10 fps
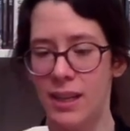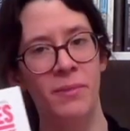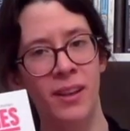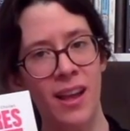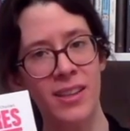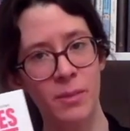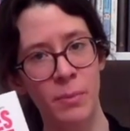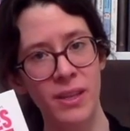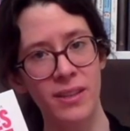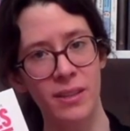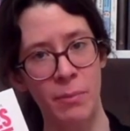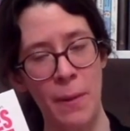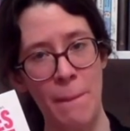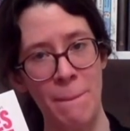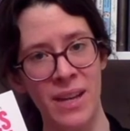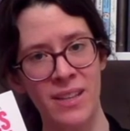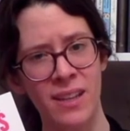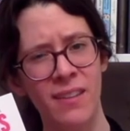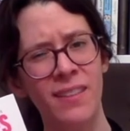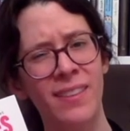The last bit about medicine,
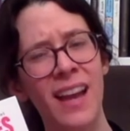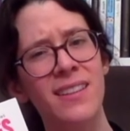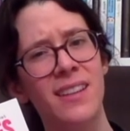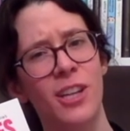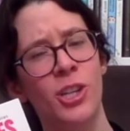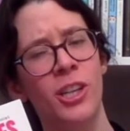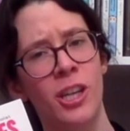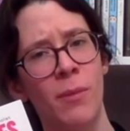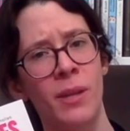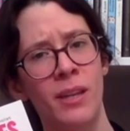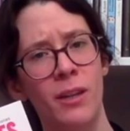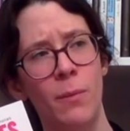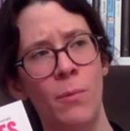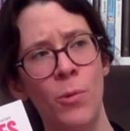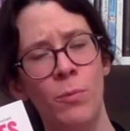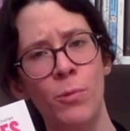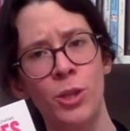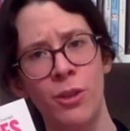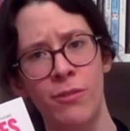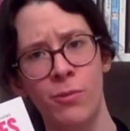I think that's actually coming more and more
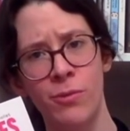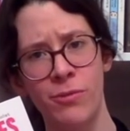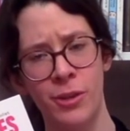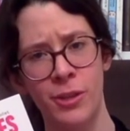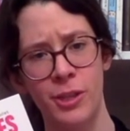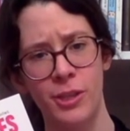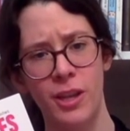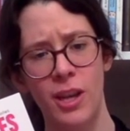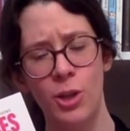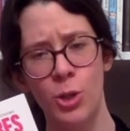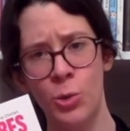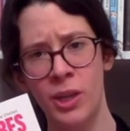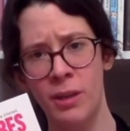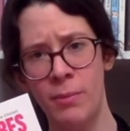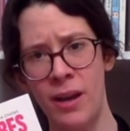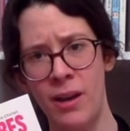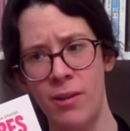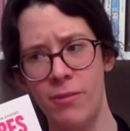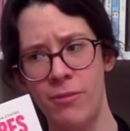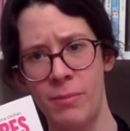to the forefront, talking
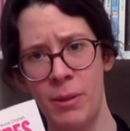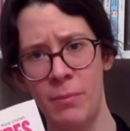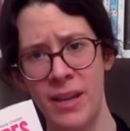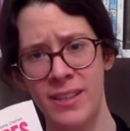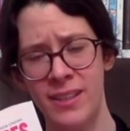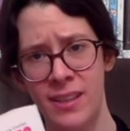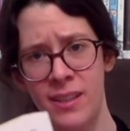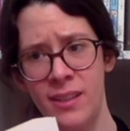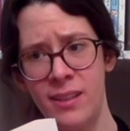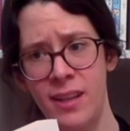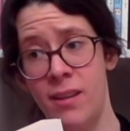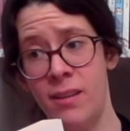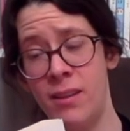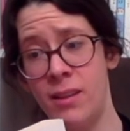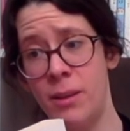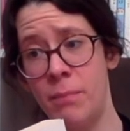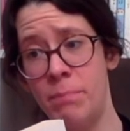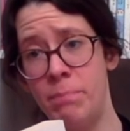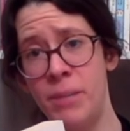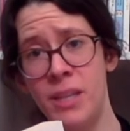about female medicine and the
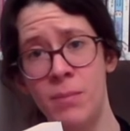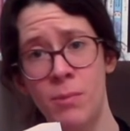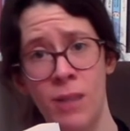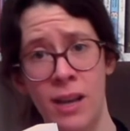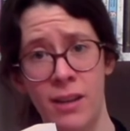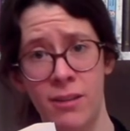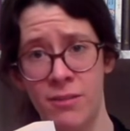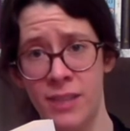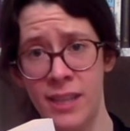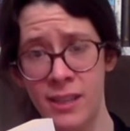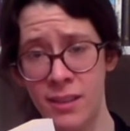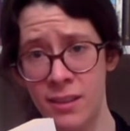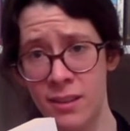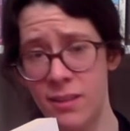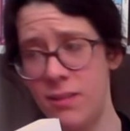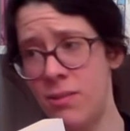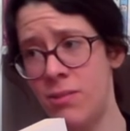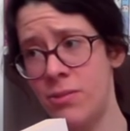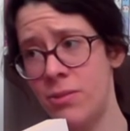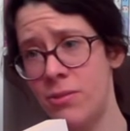abysmal lack of data
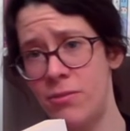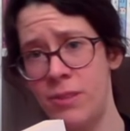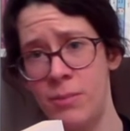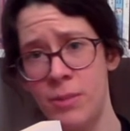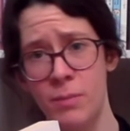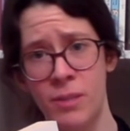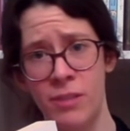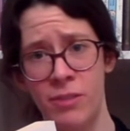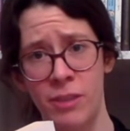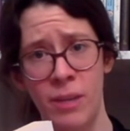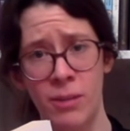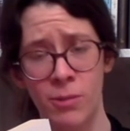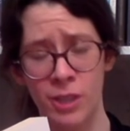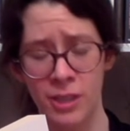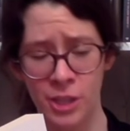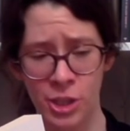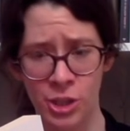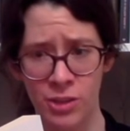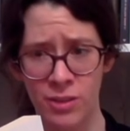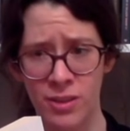on female-specific medical
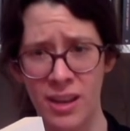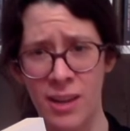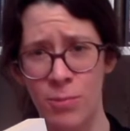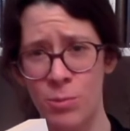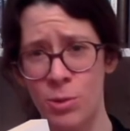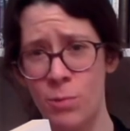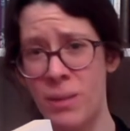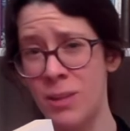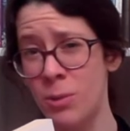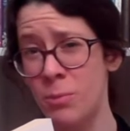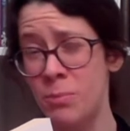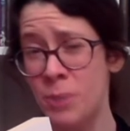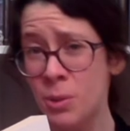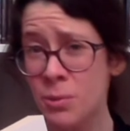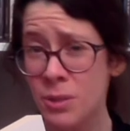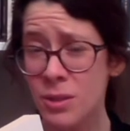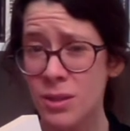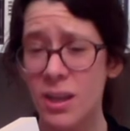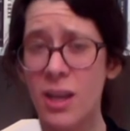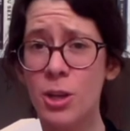conditions and also medical
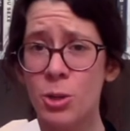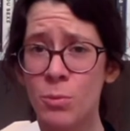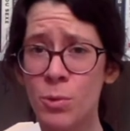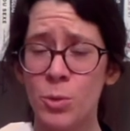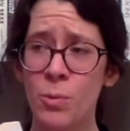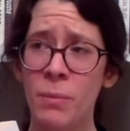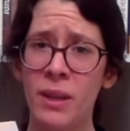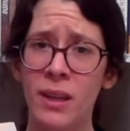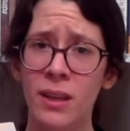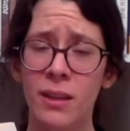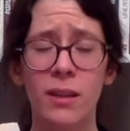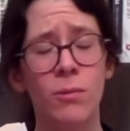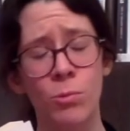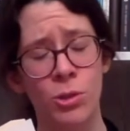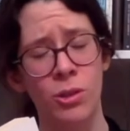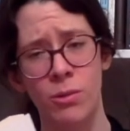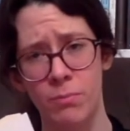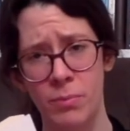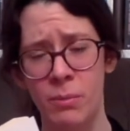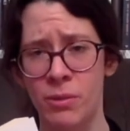abuse towards women, also
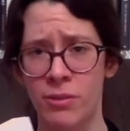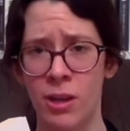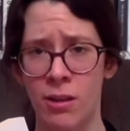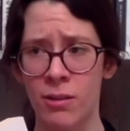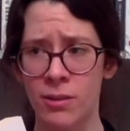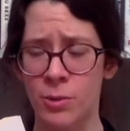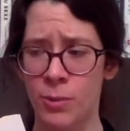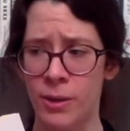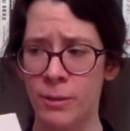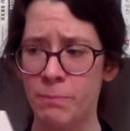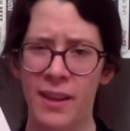people of colour as well.